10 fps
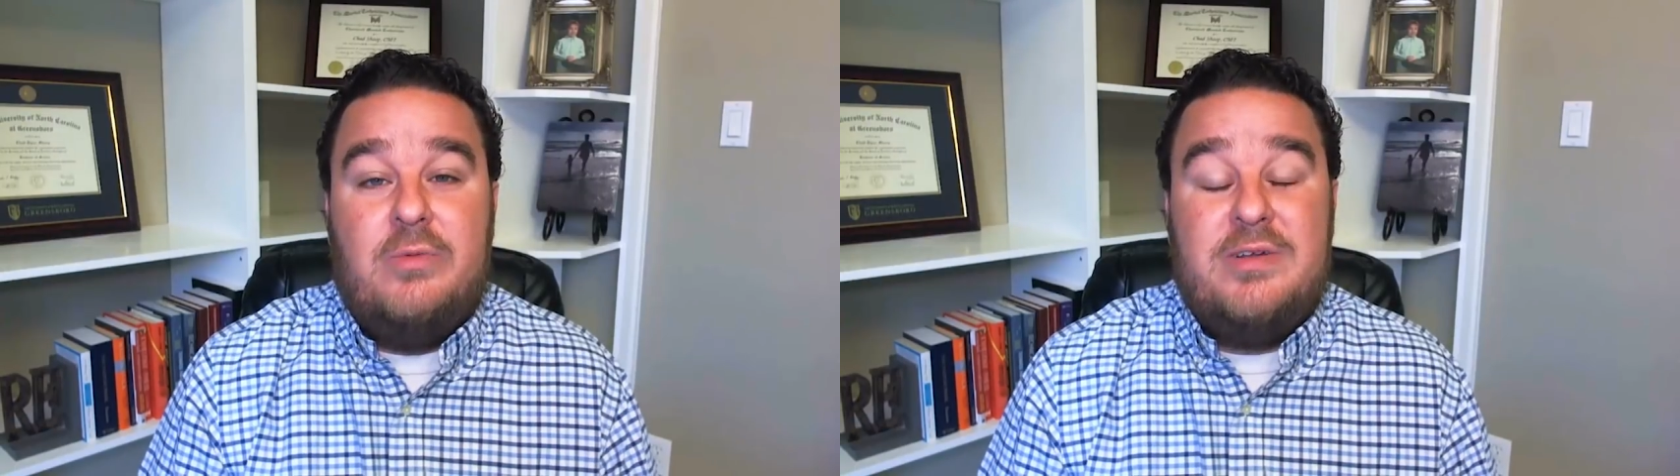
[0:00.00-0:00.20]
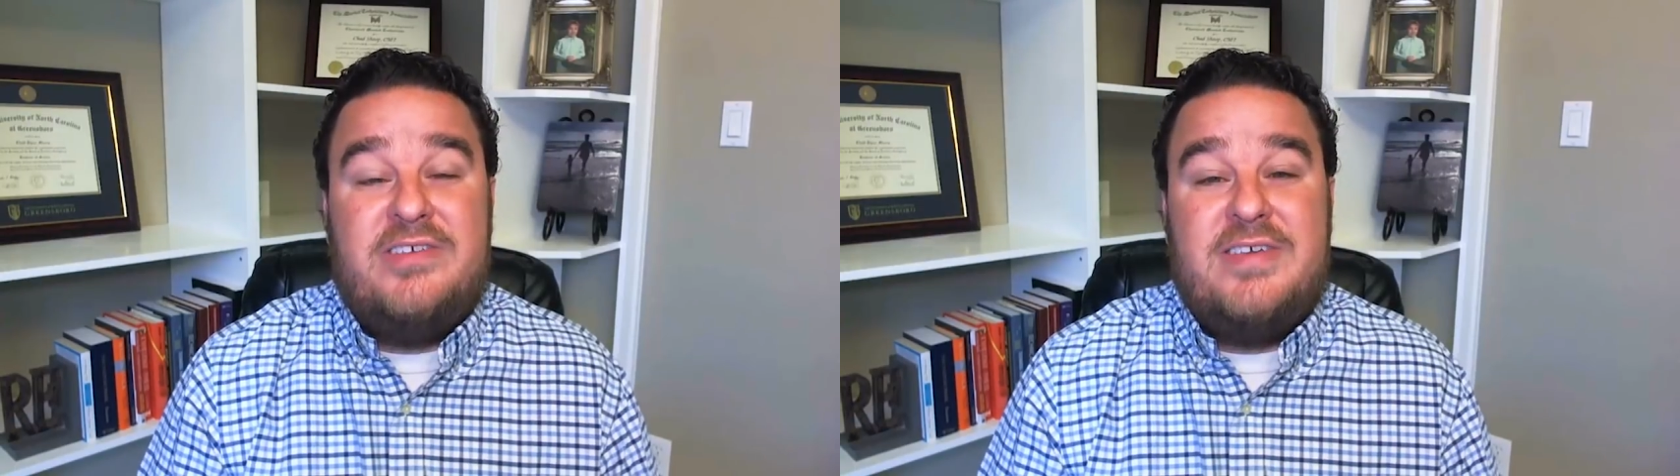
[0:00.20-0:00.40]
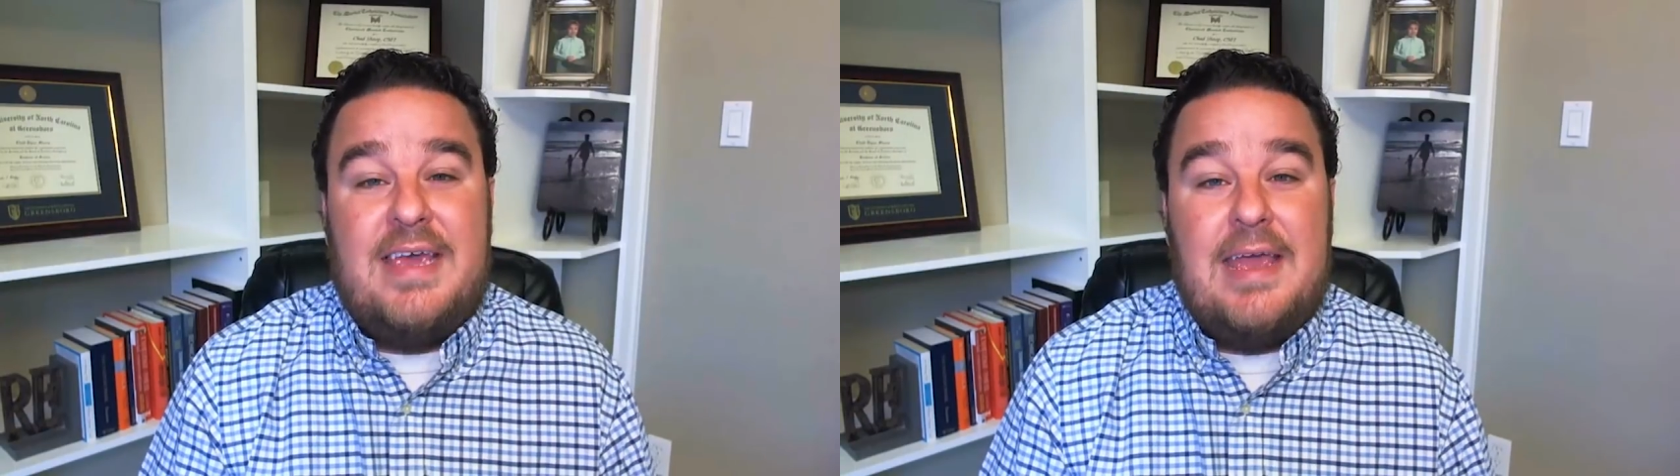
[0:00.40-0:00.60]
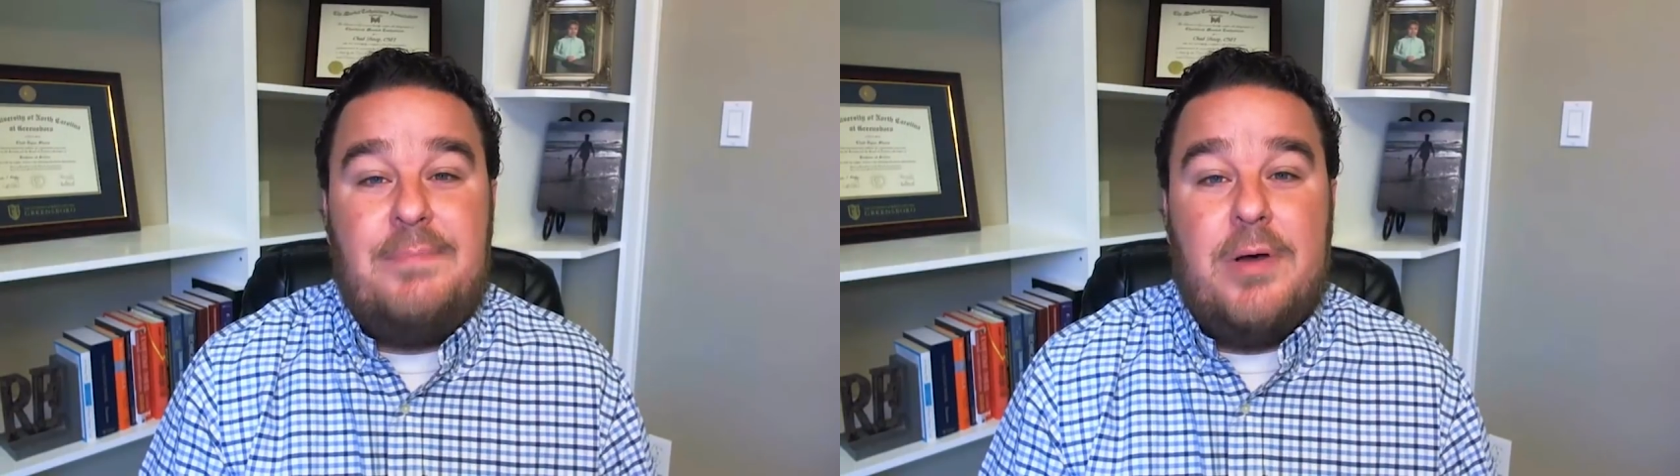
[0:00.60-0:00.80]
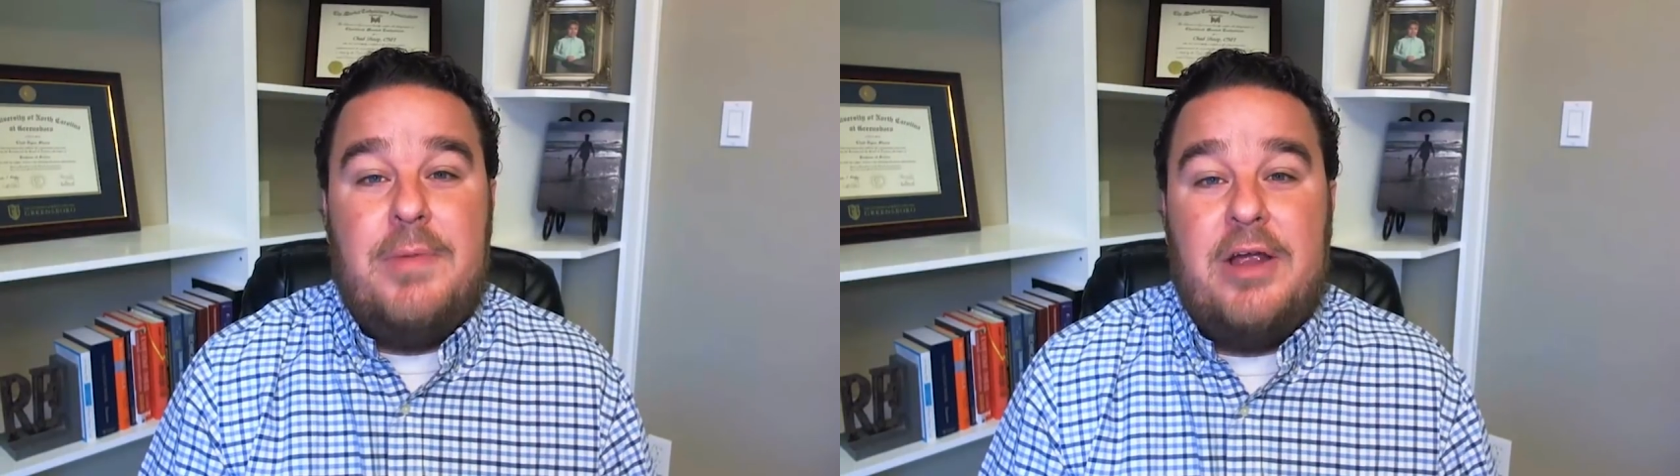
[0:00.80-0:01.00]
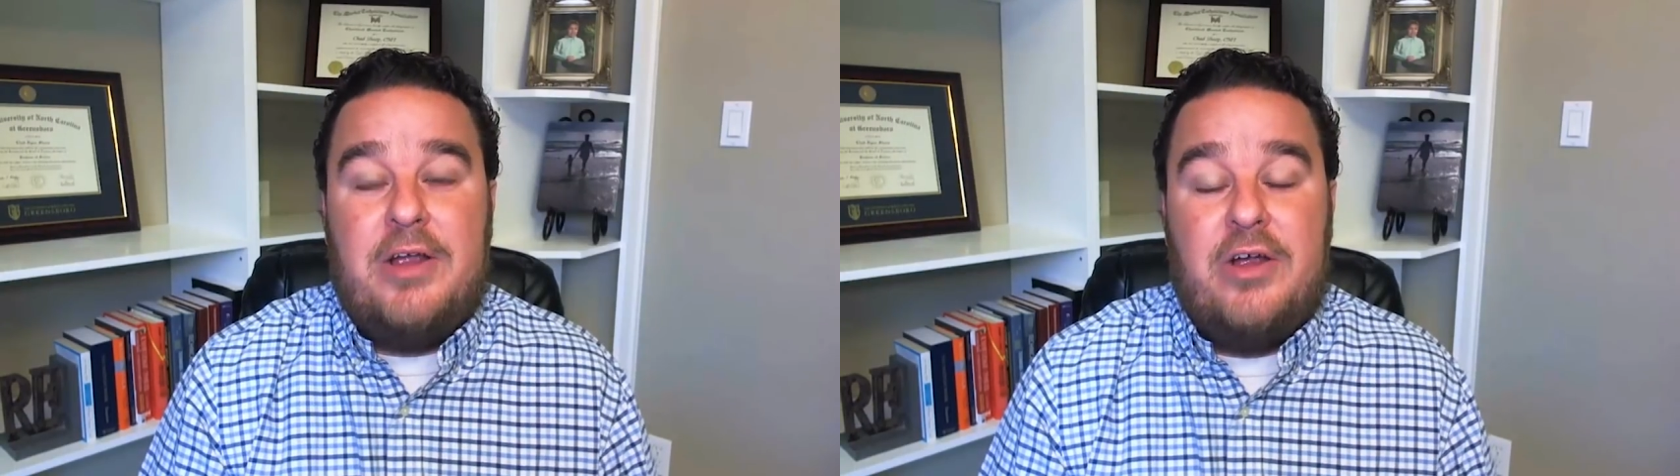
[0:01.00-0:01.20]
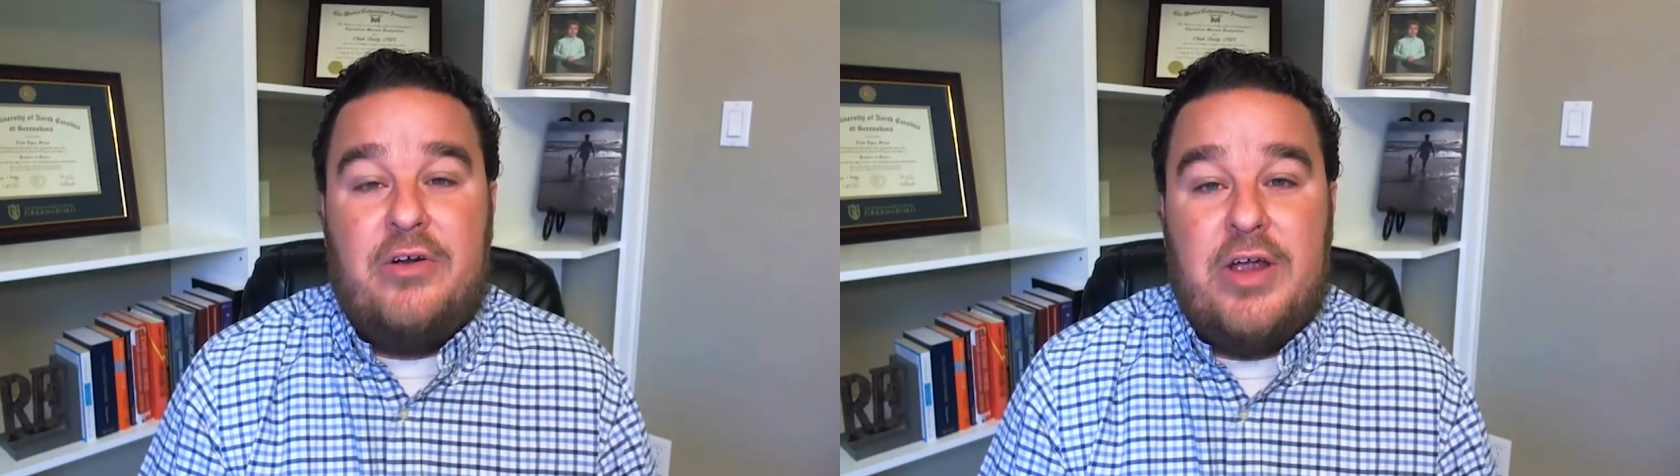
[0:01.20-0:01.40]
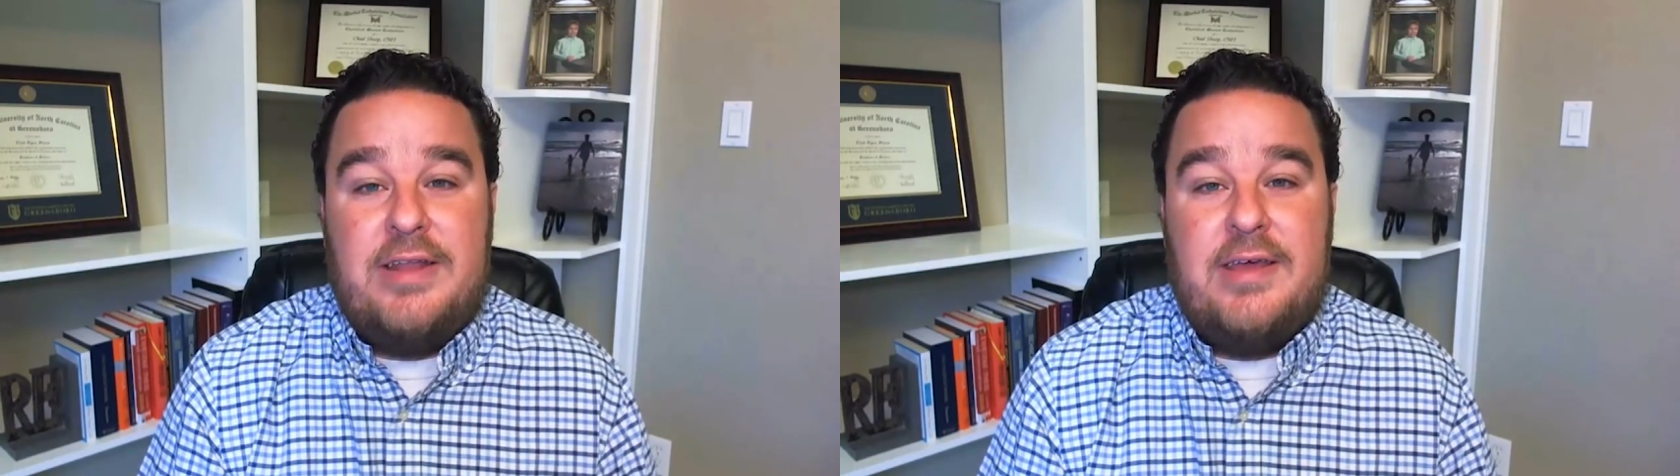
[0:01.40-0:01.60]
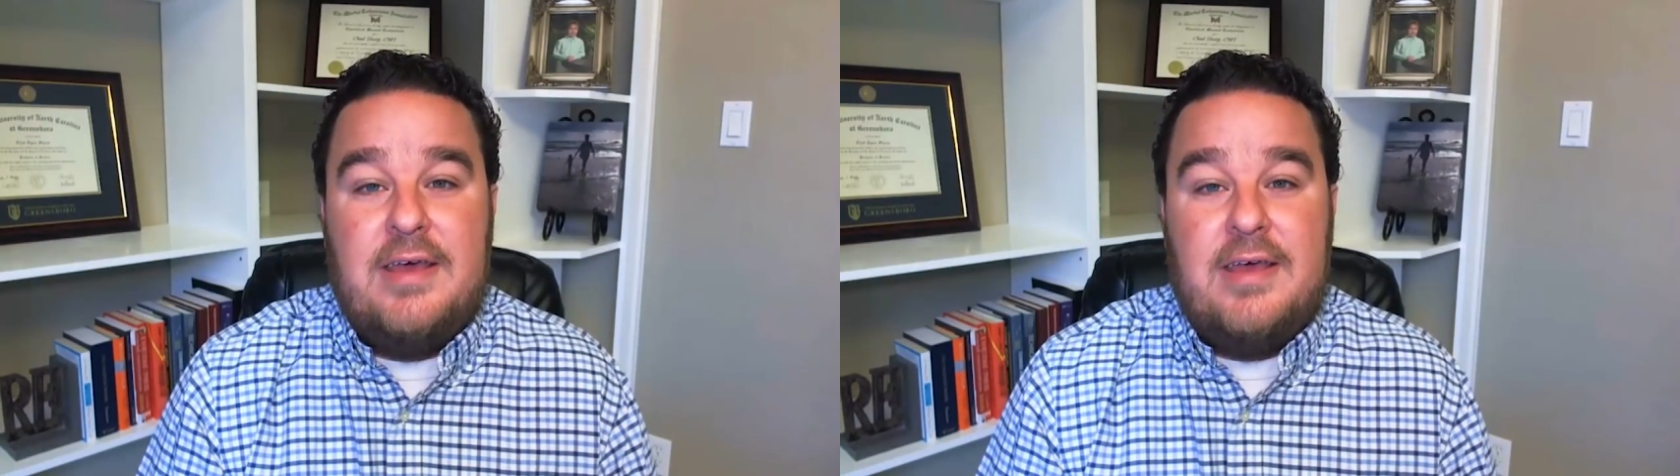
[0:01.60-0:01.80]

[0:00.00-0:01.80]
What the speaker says: which is "Keep America Great,"